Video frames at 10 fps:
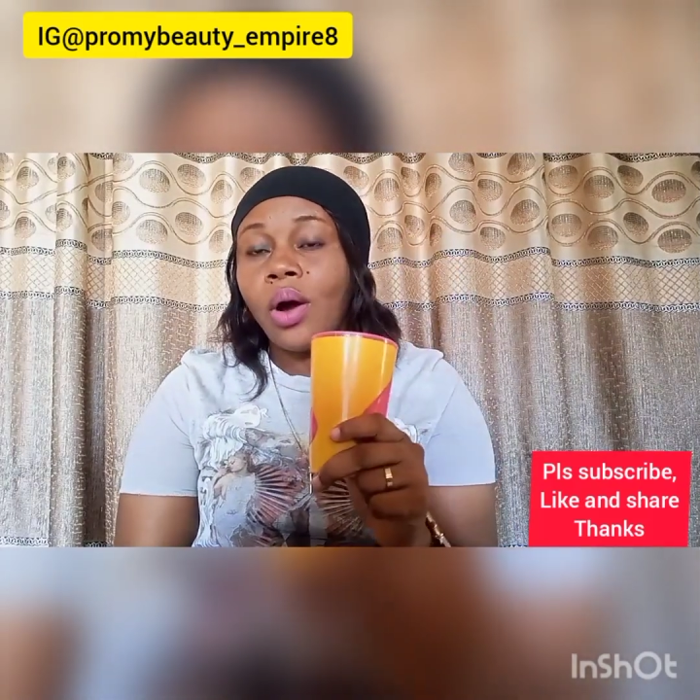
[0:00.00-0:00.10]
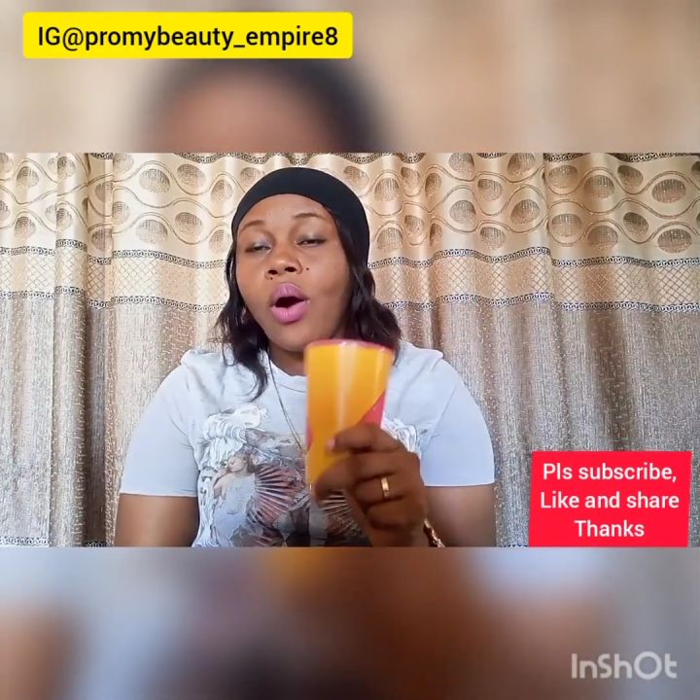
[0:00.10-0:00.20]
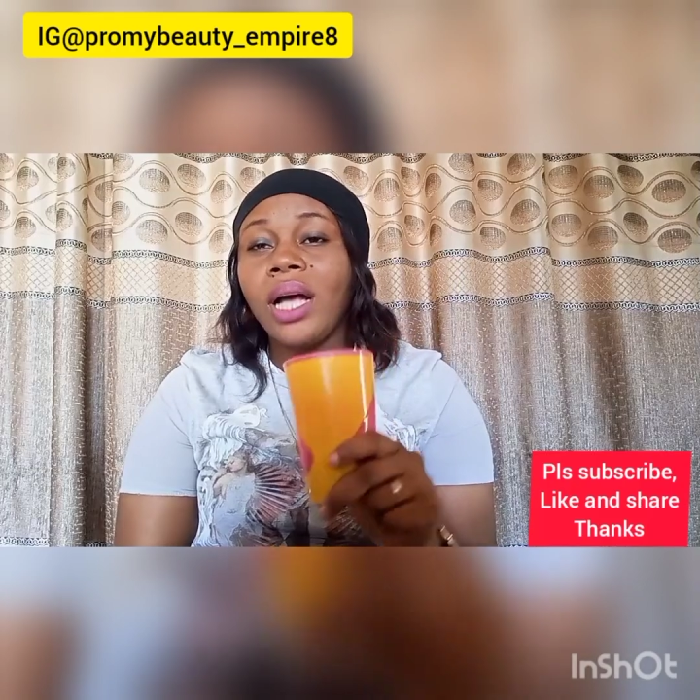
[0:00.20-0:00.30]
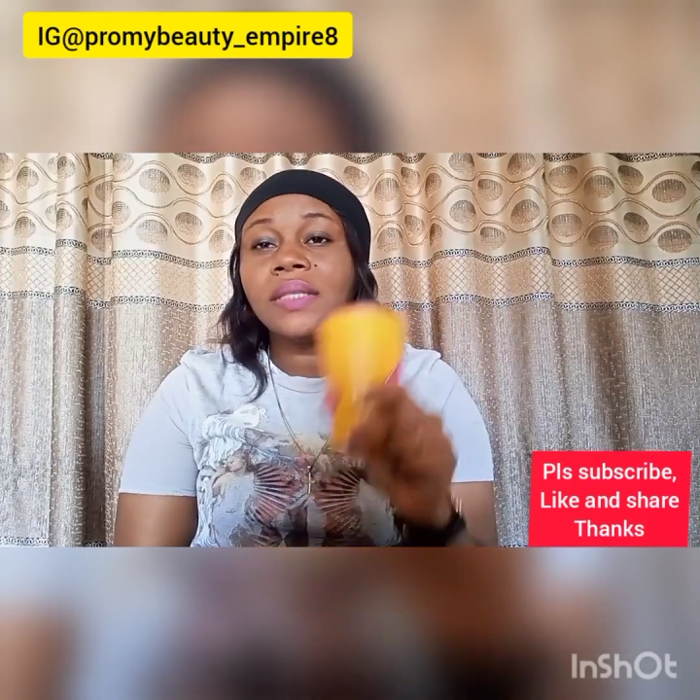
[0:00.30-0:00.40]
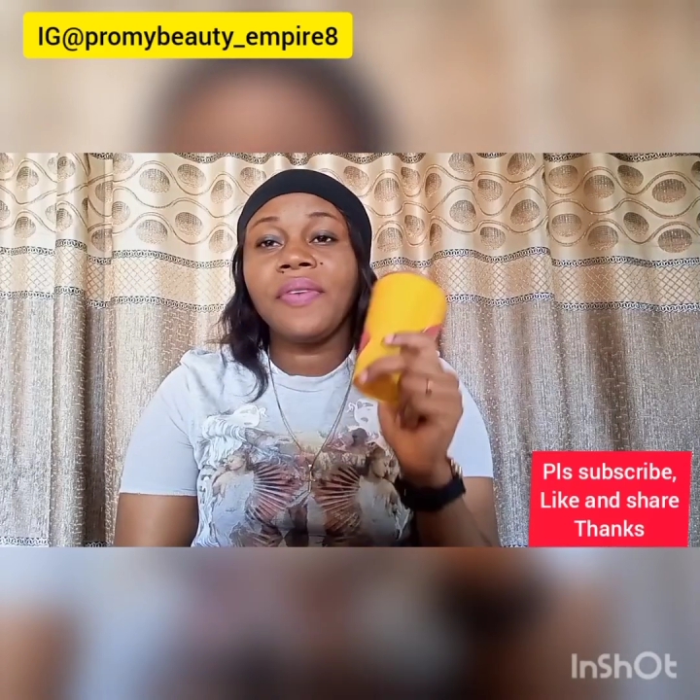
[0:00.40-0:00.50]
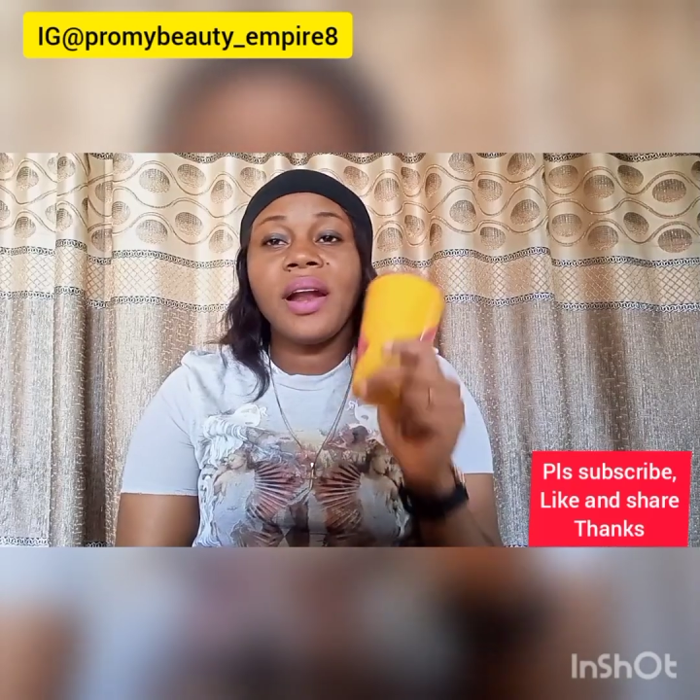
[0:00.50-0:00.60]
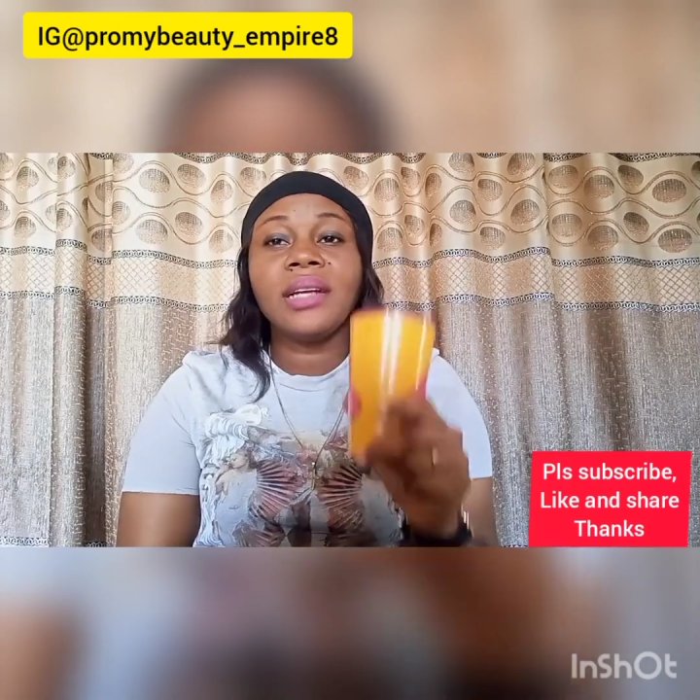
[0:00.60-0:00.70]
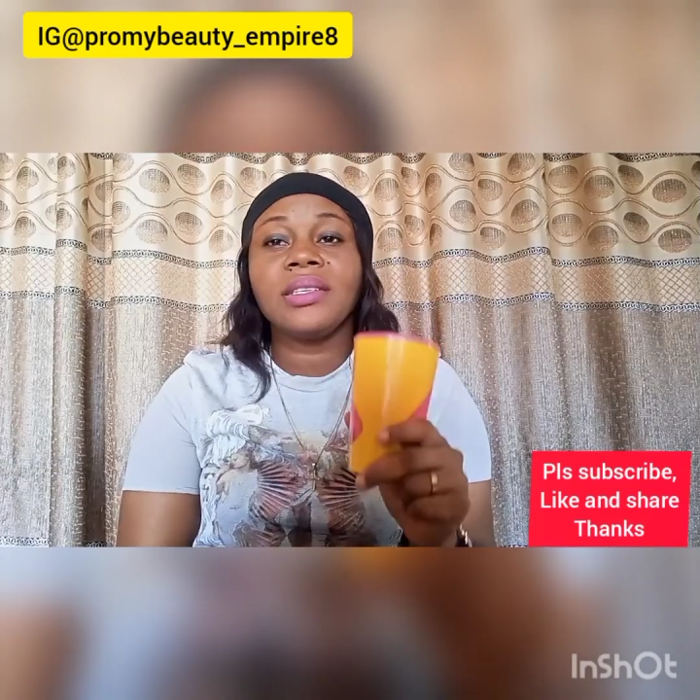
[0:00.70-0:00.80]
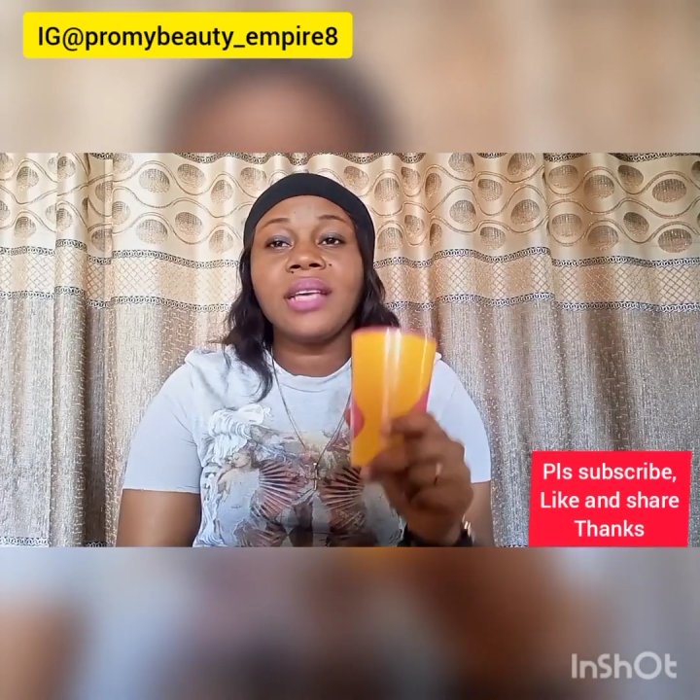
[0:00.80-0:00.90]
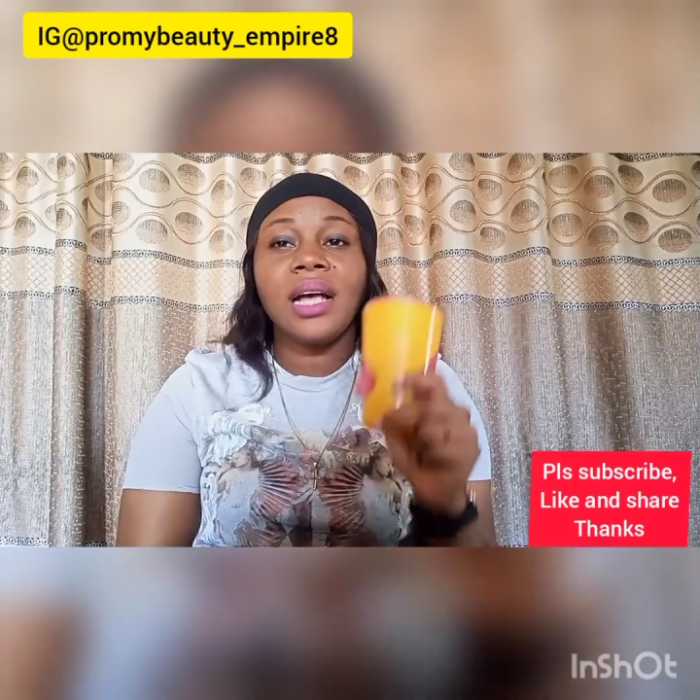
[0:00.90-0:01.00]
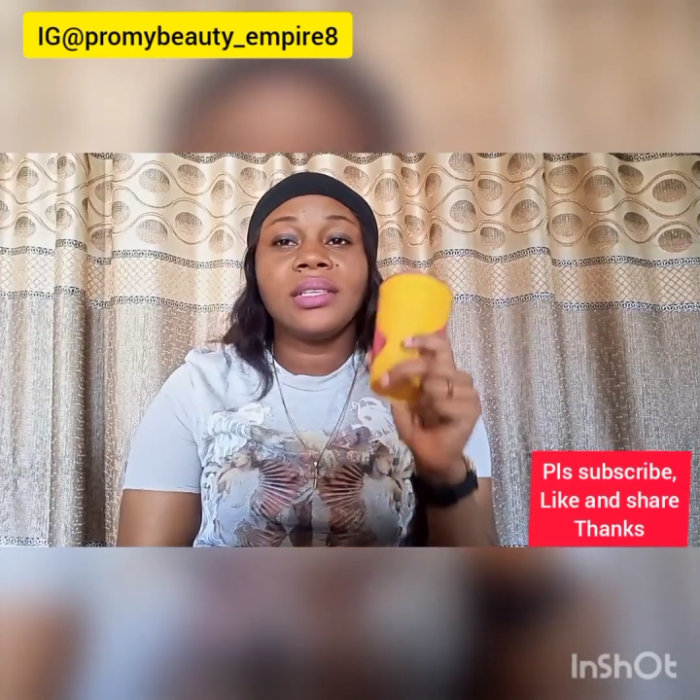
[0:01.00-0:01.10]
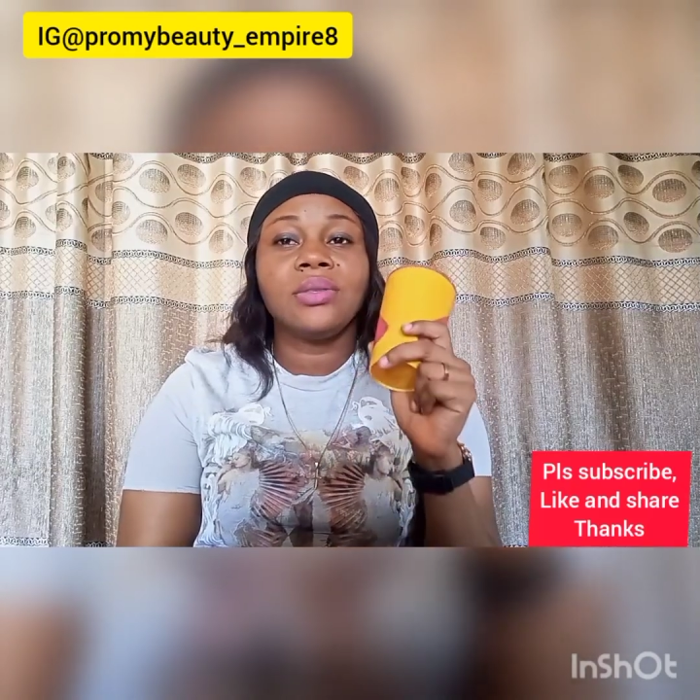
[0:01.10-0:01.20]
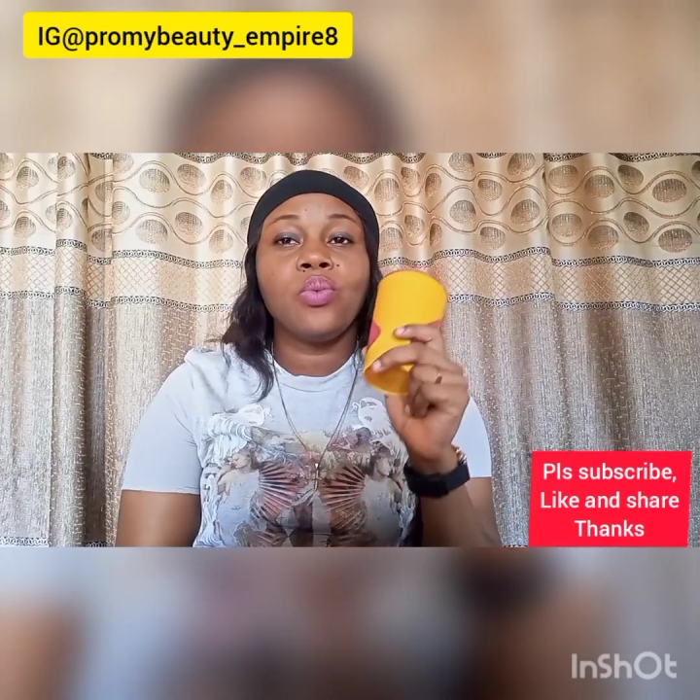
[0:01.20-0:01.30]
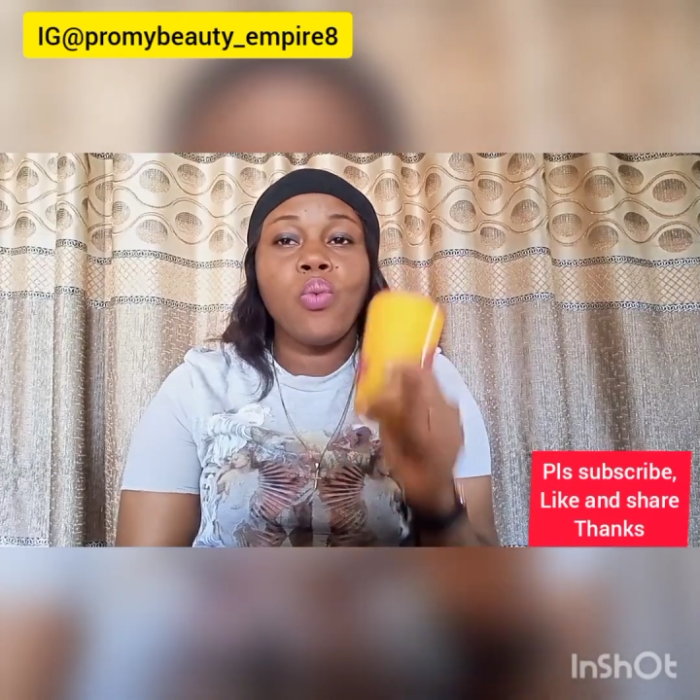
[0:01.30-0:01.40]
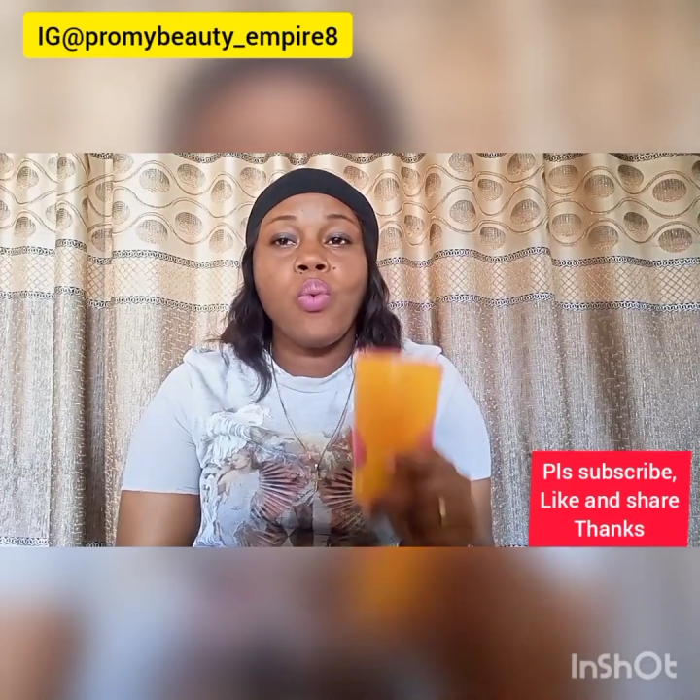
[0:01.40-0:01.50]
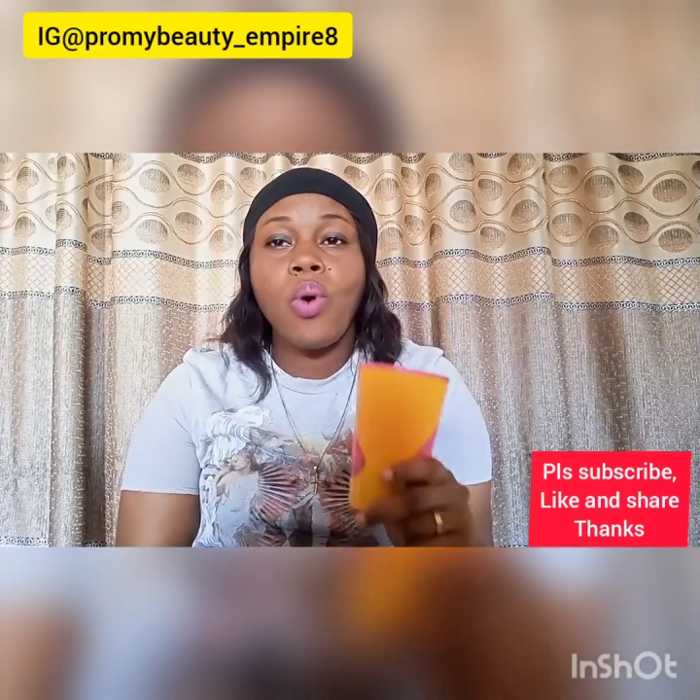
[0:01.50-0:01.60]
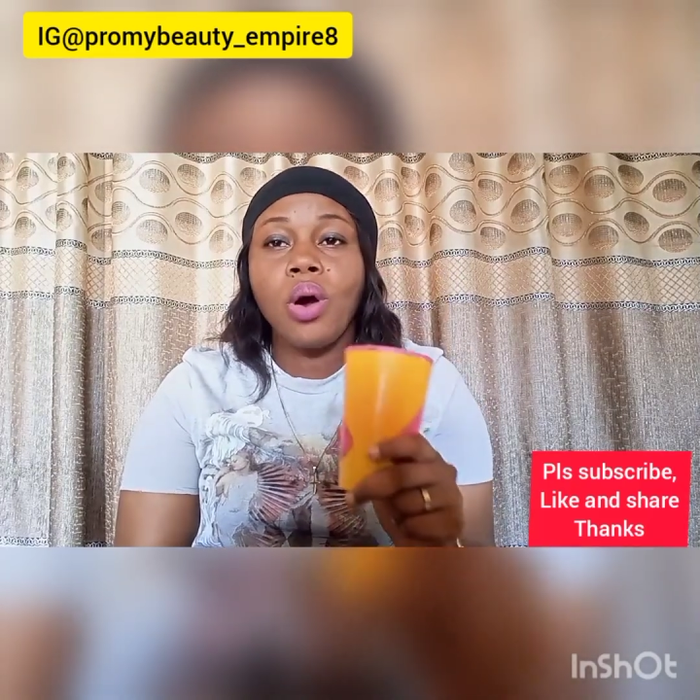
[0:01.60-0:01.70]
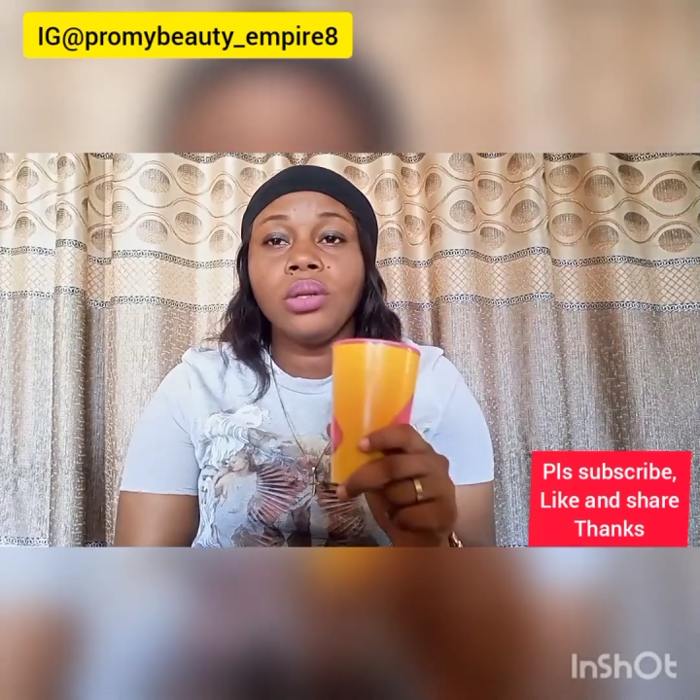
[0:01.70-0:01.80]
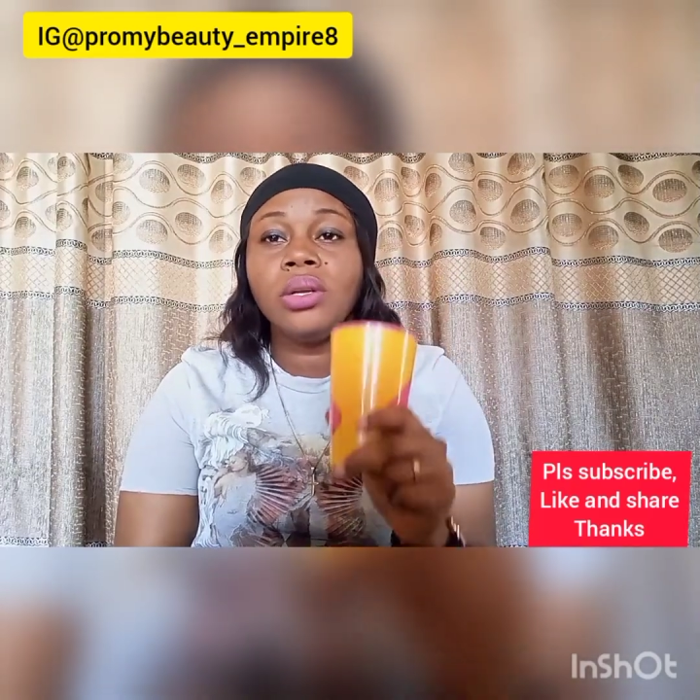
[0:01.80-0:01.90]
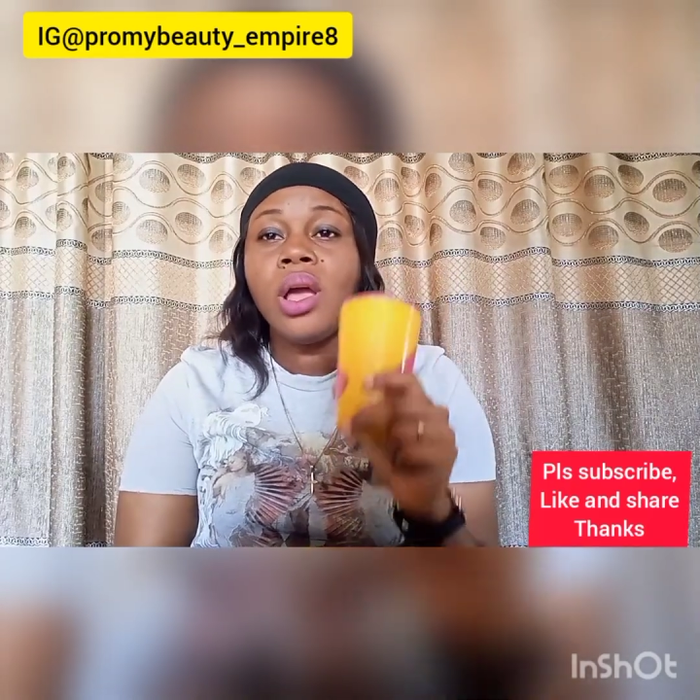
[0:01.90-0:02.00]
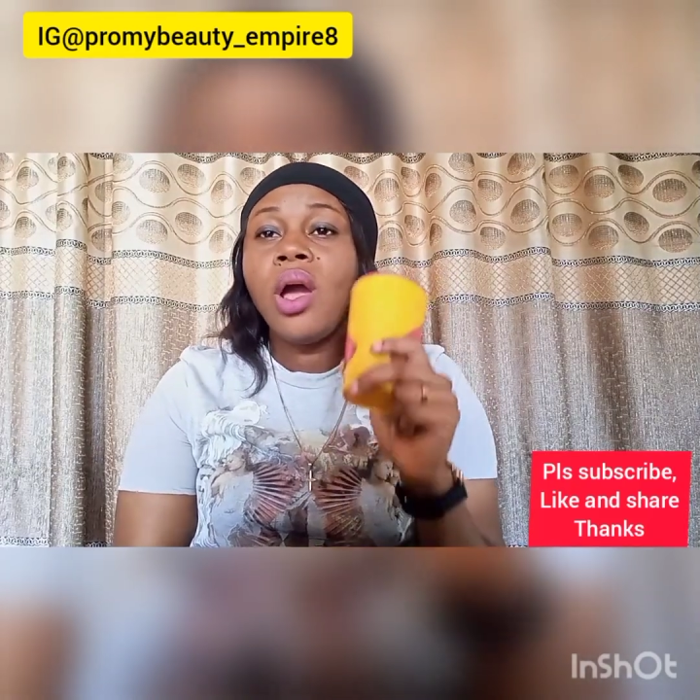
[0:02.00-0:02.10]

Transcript: or as far as he has worn